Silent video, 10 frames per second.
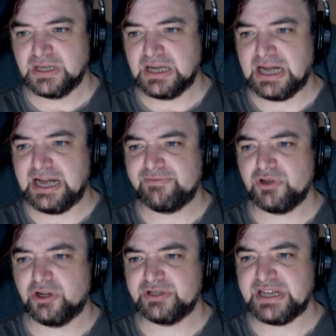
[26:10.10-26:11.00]
haven't
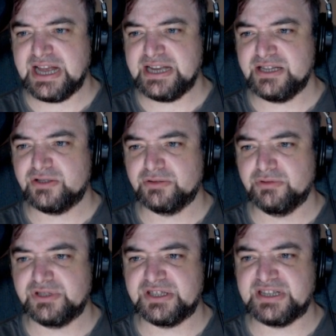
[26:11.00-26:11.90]
got any
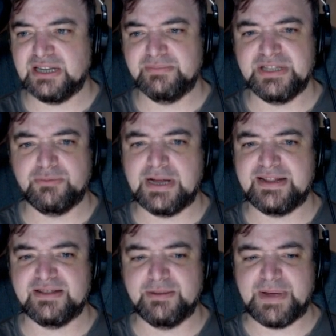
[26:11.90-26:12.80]
tools to tell me
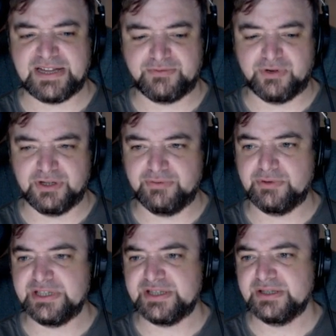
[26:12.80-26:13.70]
when the best rendezvous
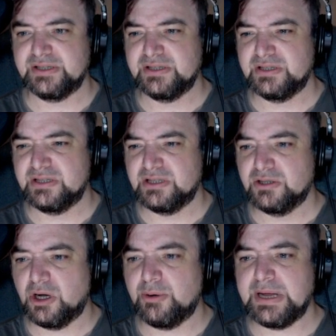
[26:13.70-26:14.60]
is.
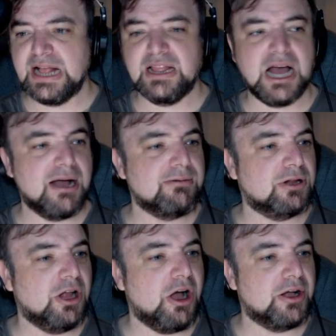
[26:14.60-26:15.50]
Oh wait, alarm
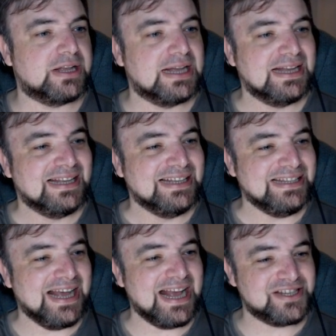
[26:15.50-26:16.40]
clock.
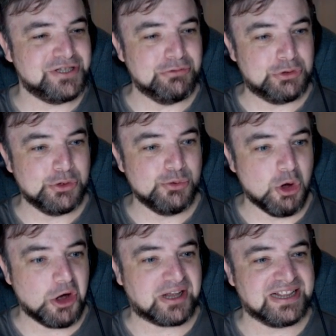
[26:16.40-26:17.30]
Yes, you do
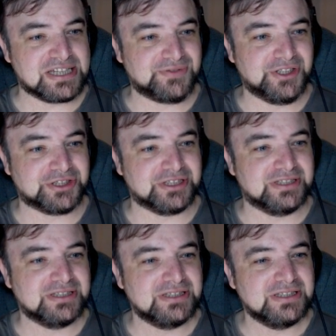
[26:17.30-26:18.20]
work in this version.
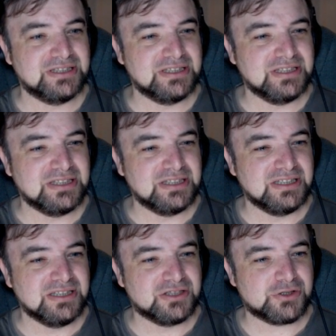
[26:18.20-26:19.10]

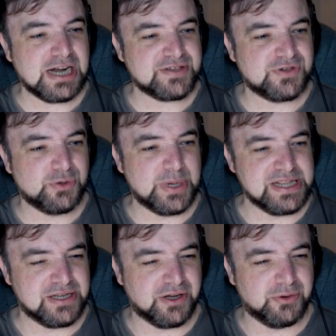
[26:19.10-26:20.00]
Transfer
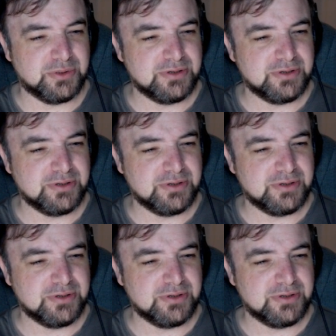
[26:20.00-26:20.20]
window.